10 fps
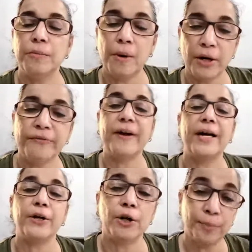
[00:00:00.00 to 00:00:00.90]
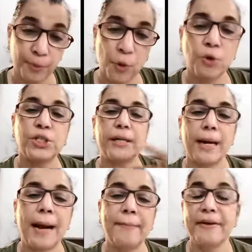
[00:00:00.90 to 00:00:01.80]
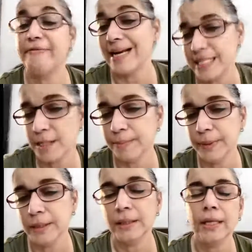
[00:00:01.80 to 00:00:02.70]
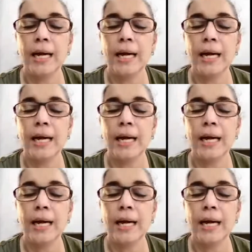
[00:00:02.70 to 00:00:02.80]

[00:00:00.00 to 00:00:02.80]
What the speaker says: modify your approach and be flexible